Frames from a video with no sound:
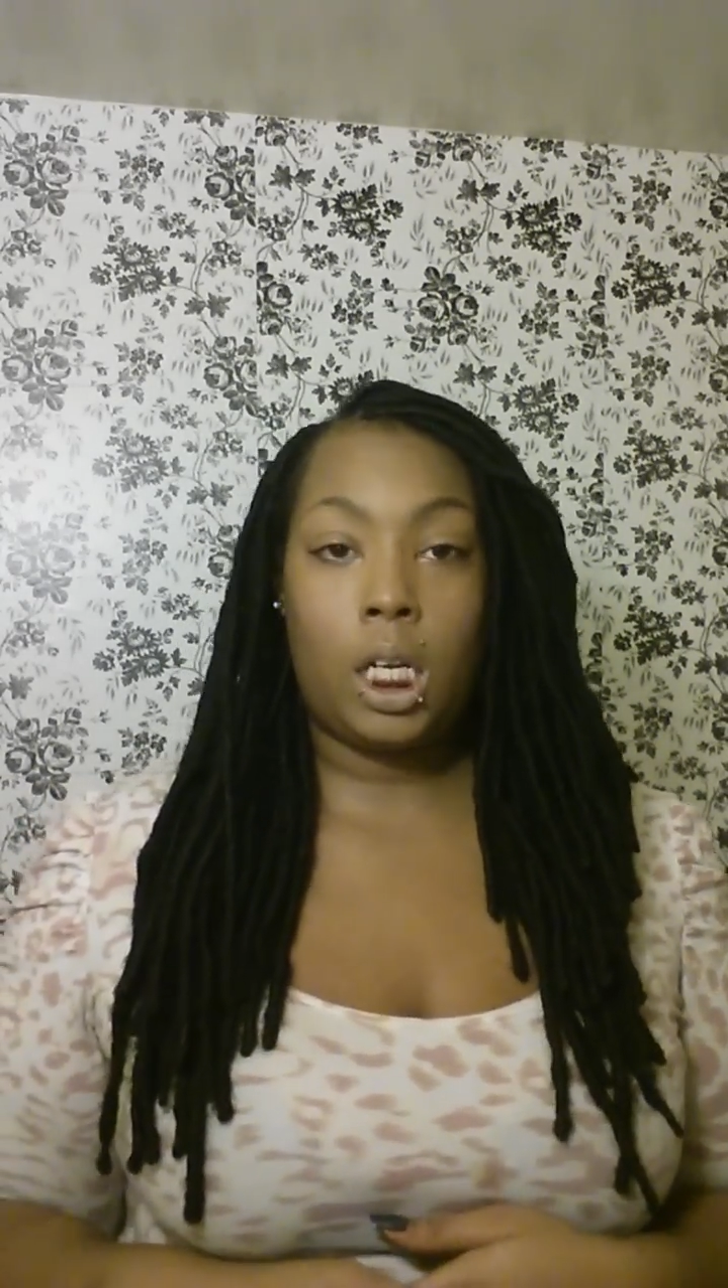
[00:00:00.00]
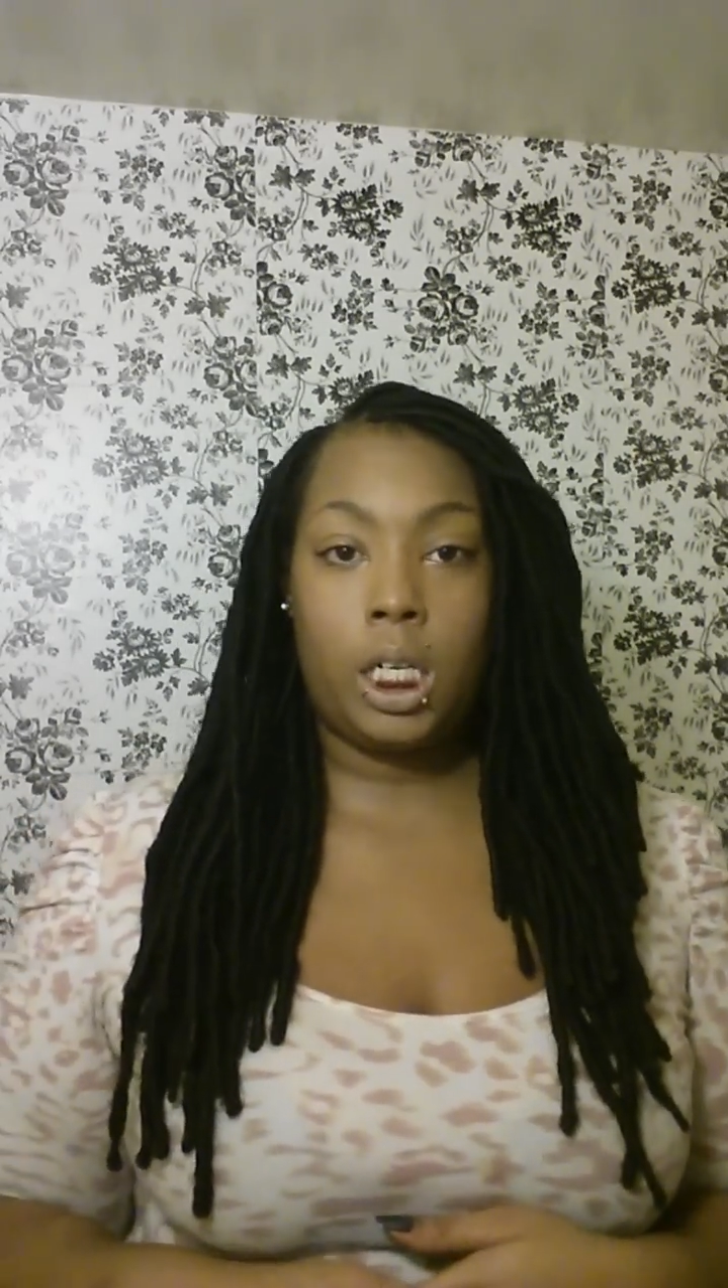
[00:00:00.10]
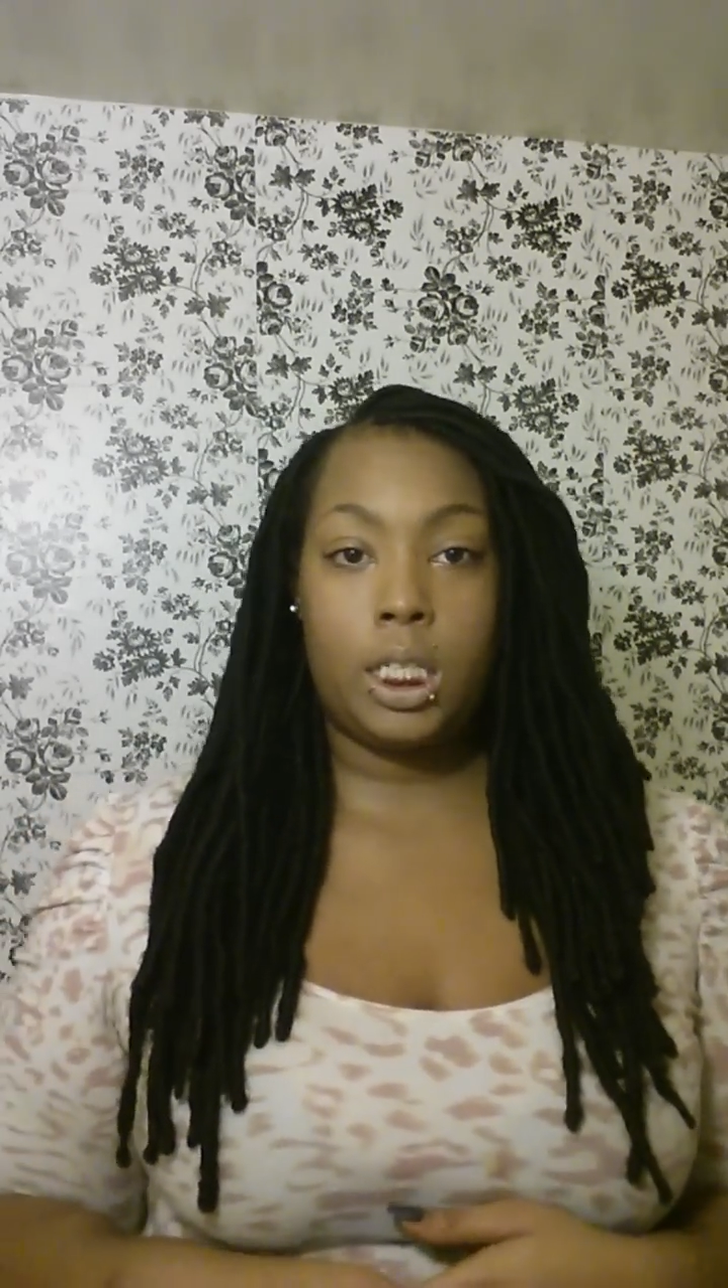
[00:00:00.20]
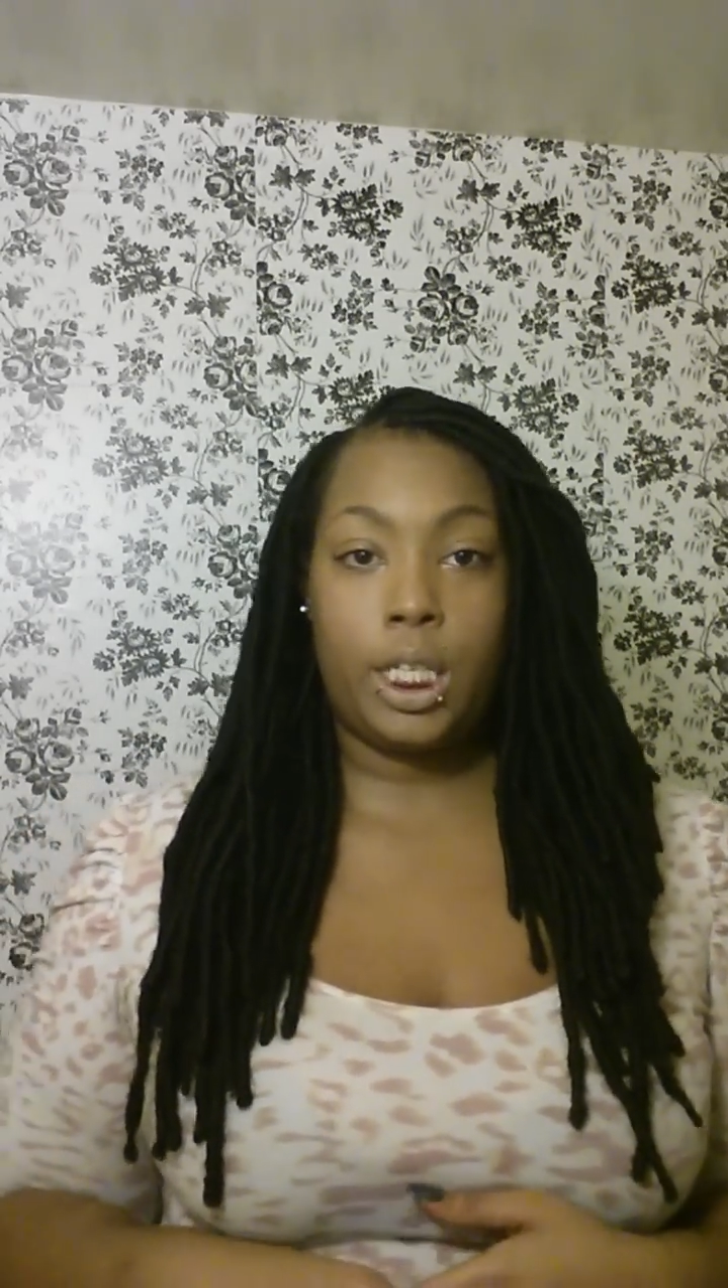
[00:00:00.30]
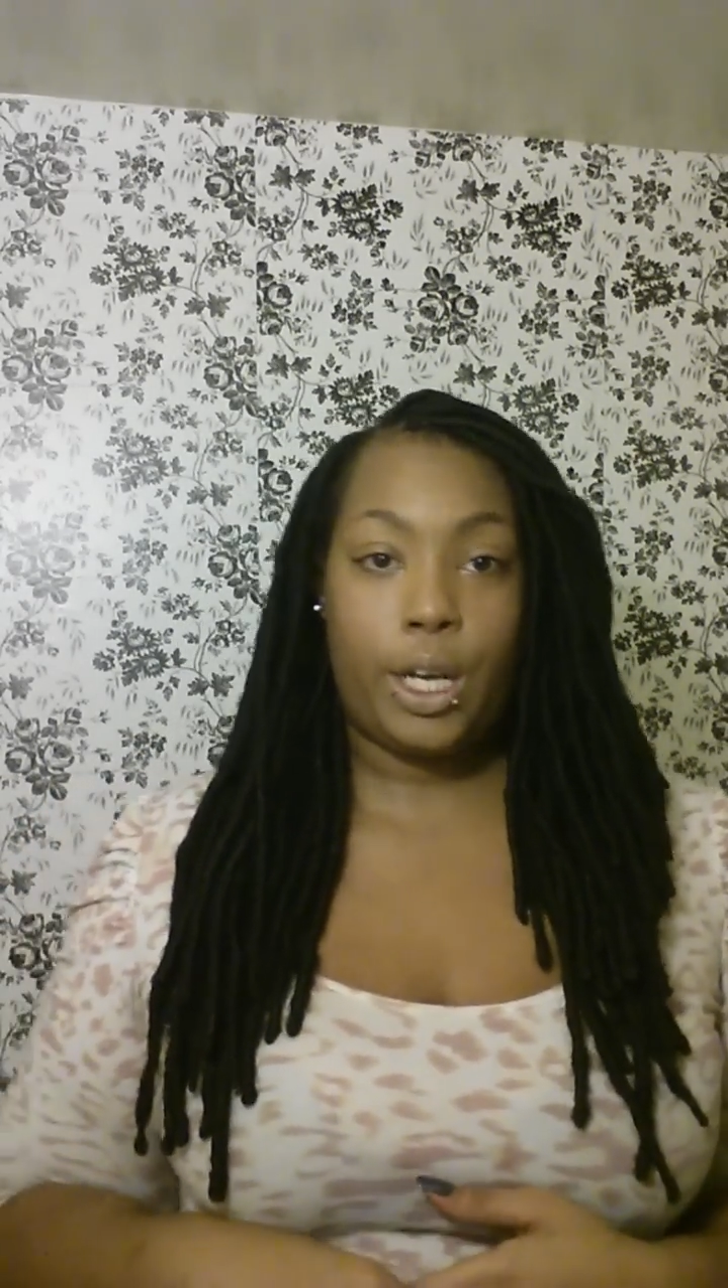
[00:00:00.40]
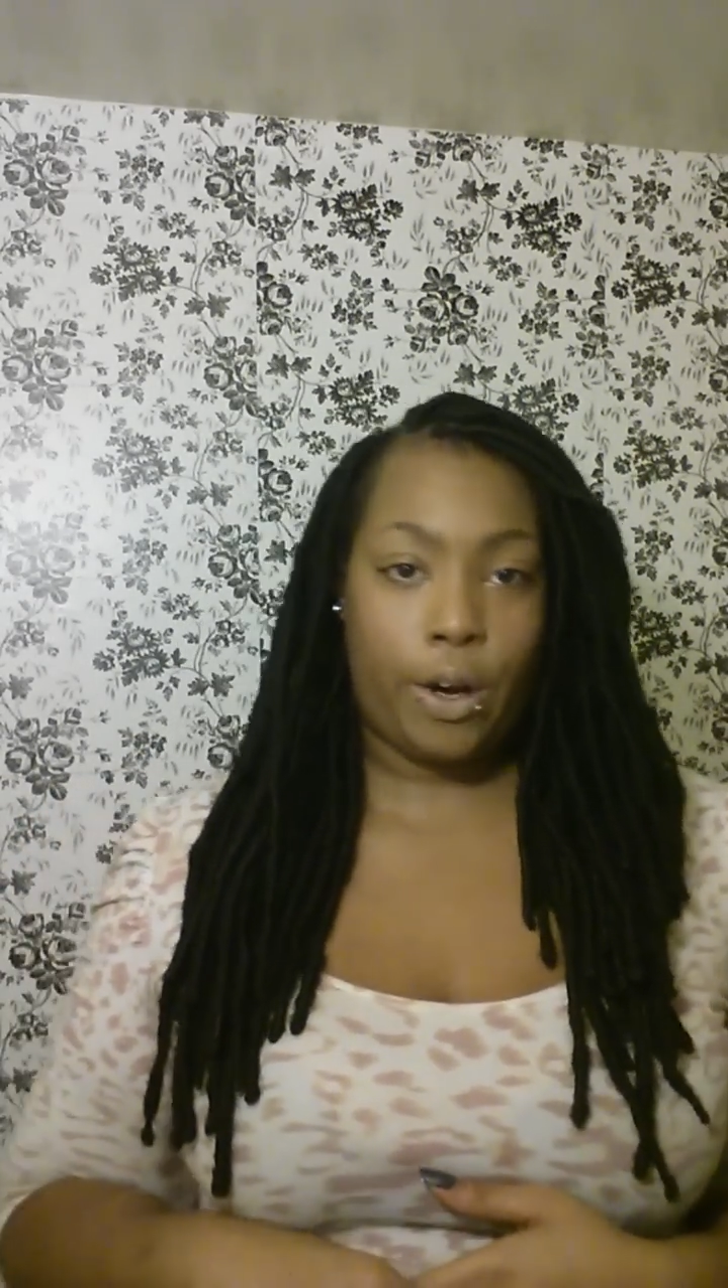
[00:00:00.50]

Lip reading: the DC